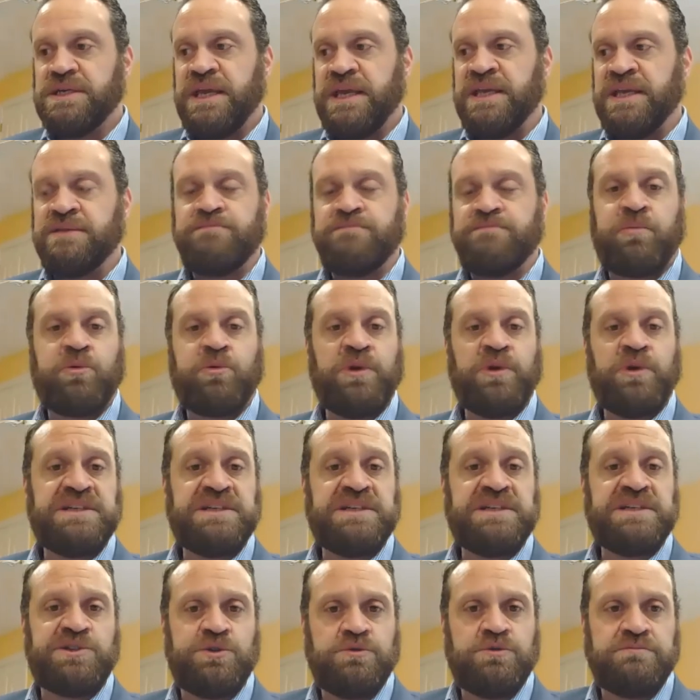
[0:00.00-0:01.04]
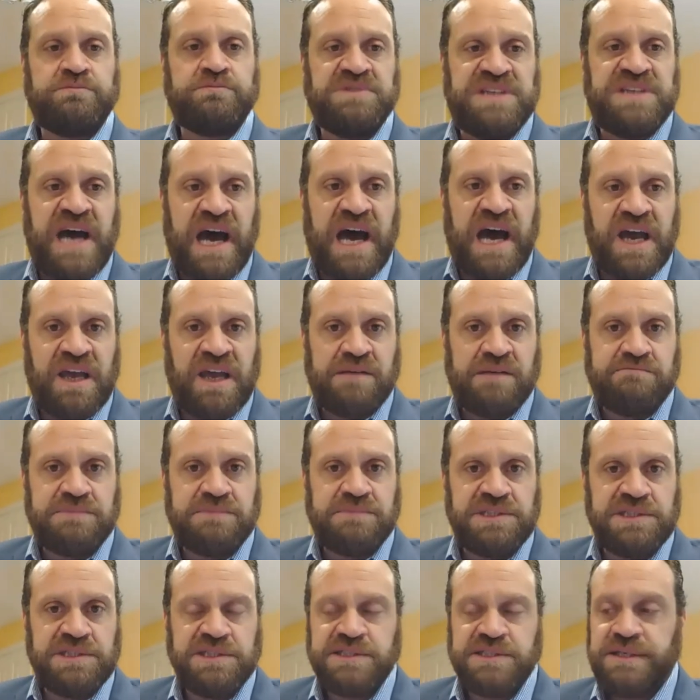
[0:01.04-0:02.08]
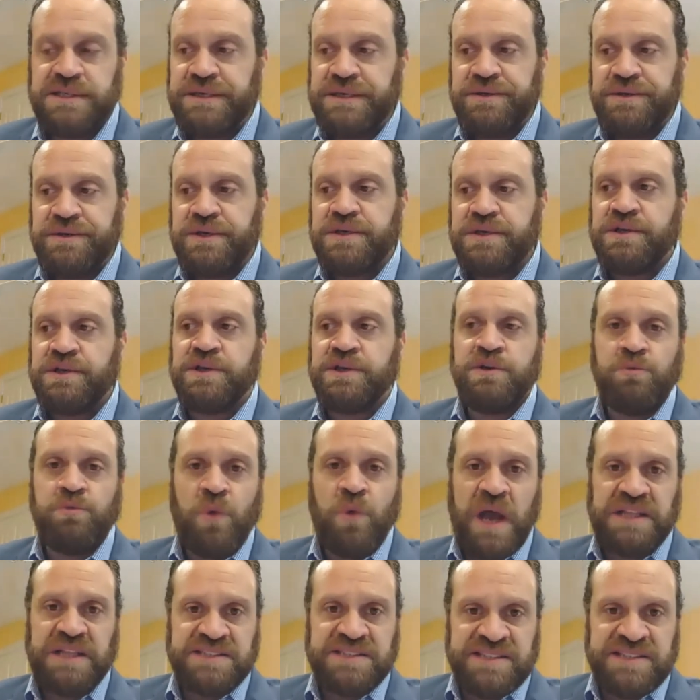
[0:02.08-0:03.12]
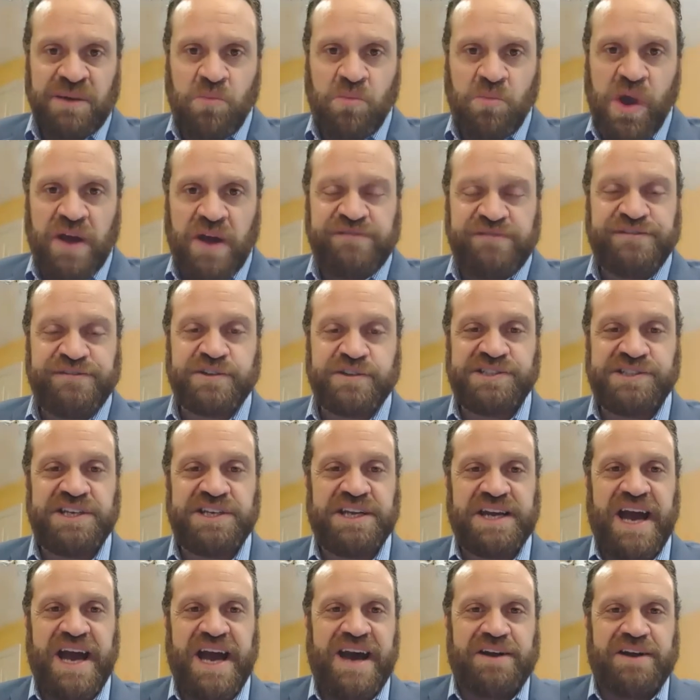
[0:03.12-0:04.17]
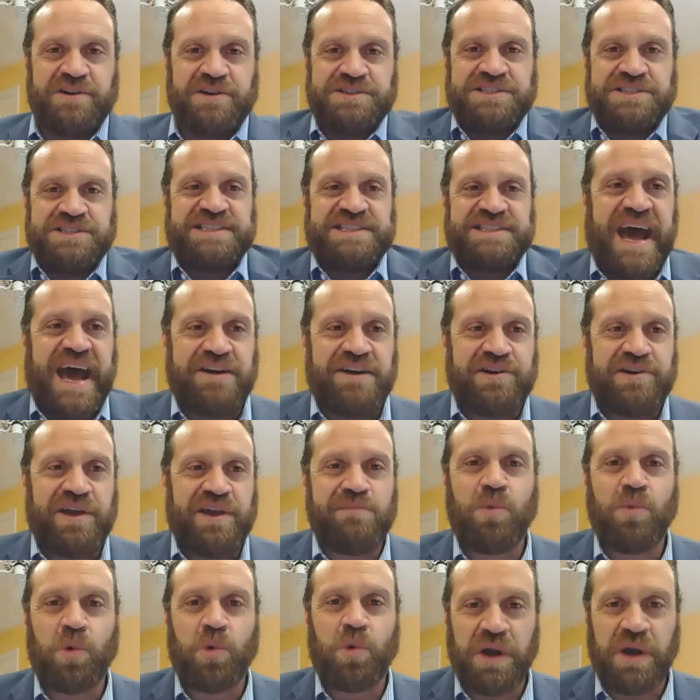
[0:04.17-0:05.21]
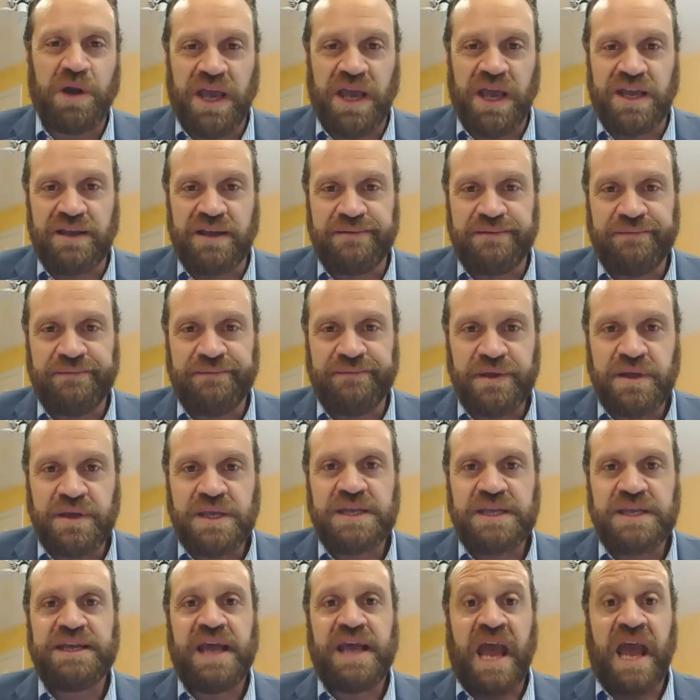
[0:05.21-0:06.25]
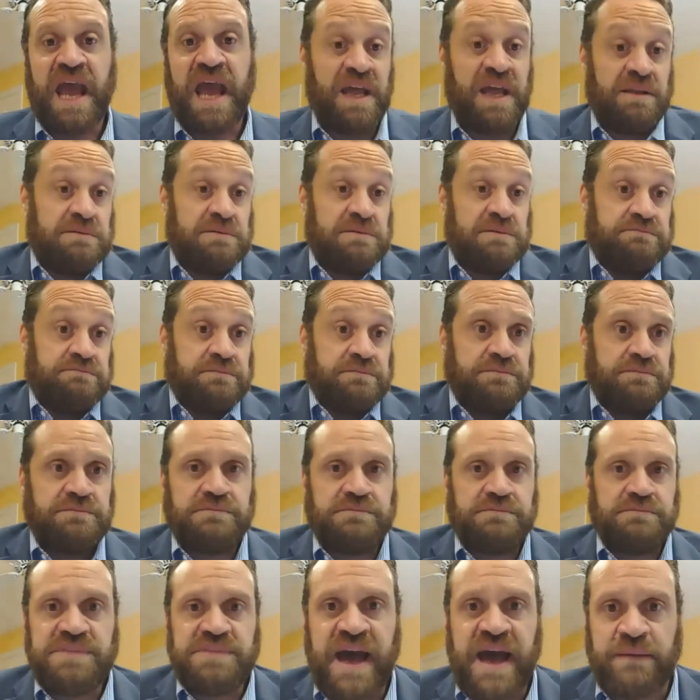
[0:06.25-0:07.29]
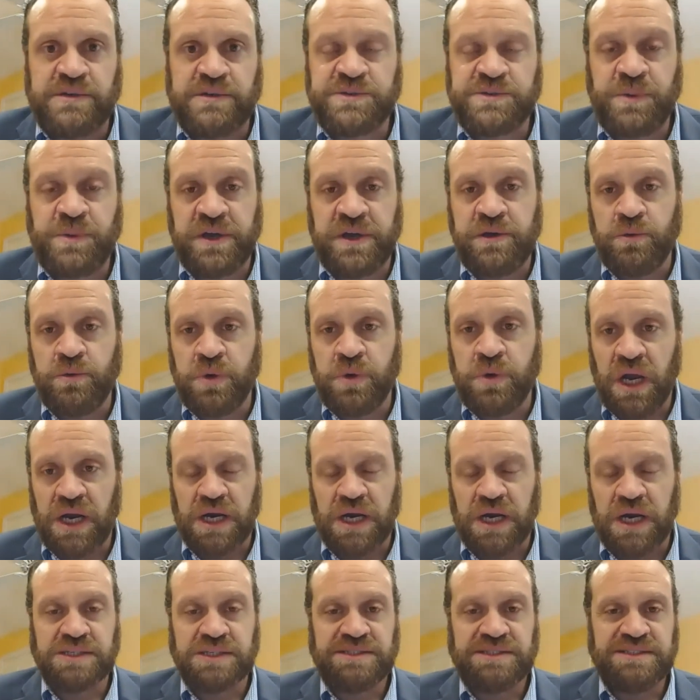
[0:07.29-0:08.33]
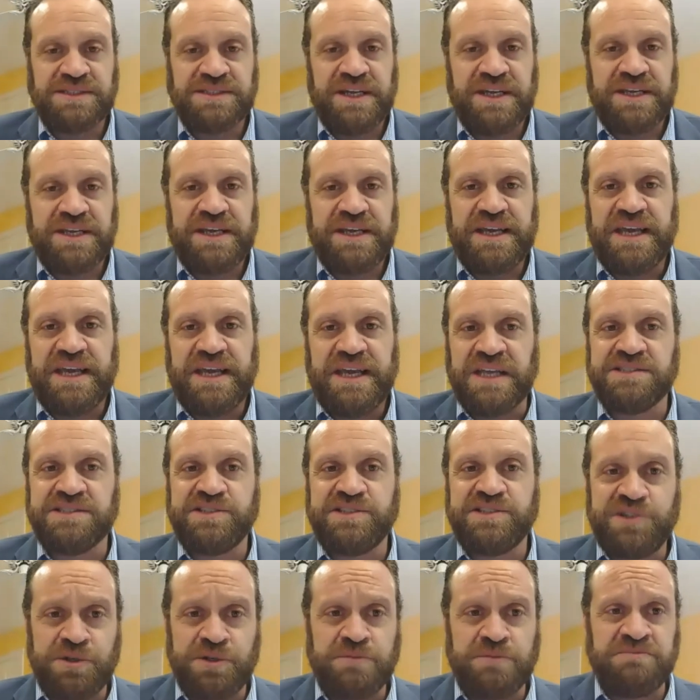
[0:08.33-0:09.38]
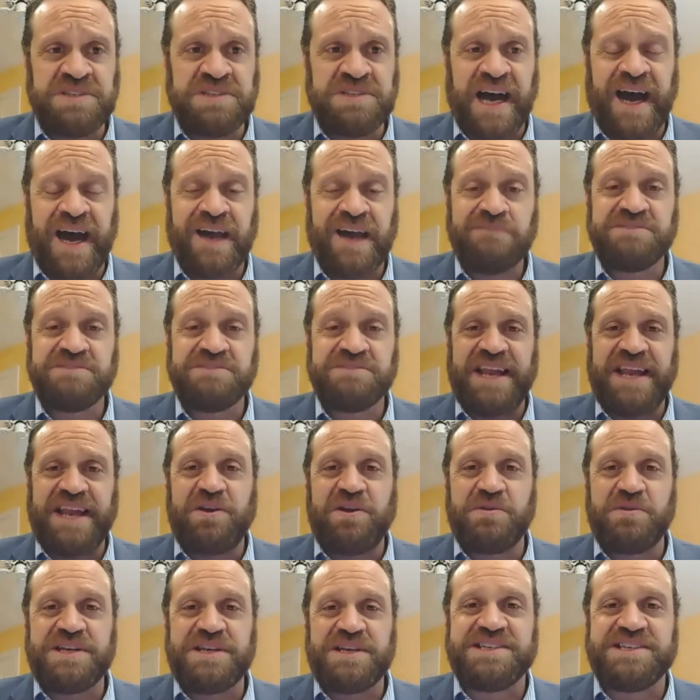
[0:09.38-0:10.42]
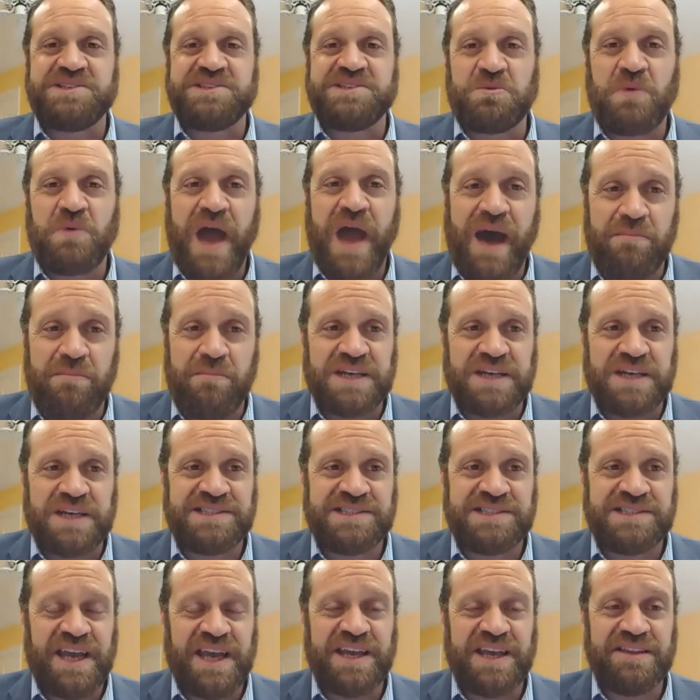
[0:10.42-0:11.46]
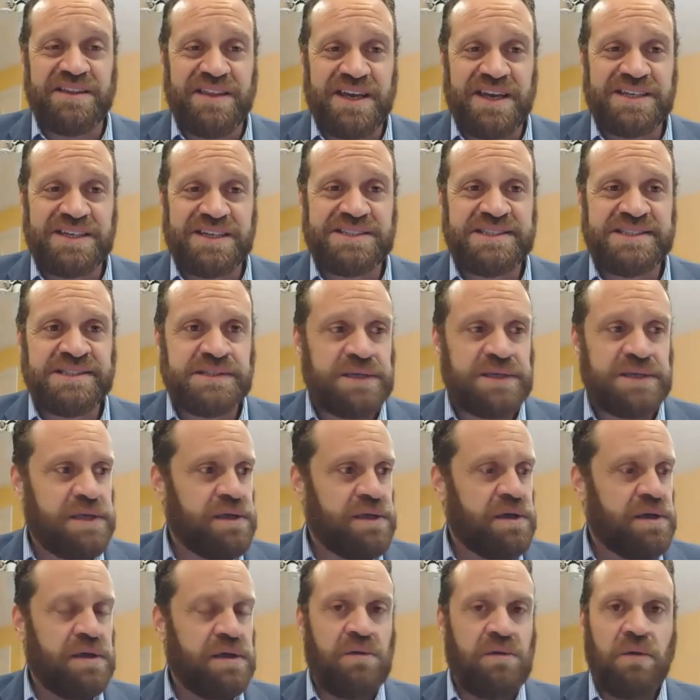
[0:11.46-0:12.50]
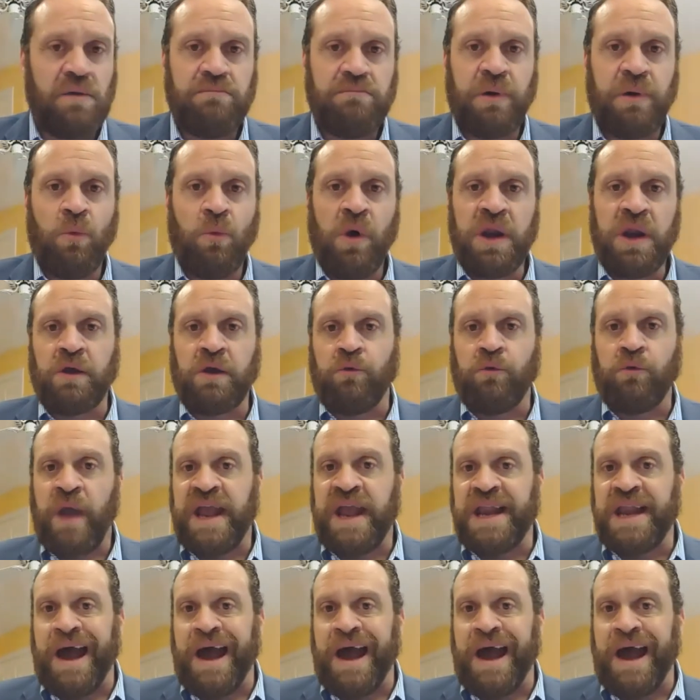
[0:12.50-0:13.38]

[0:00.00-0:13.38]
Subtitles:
in pre-Zoom times, you went somewhere for synagogue on Saturday morning, and that was where you were. In Zoom times, and I know this is a rabbi saying this, but what a great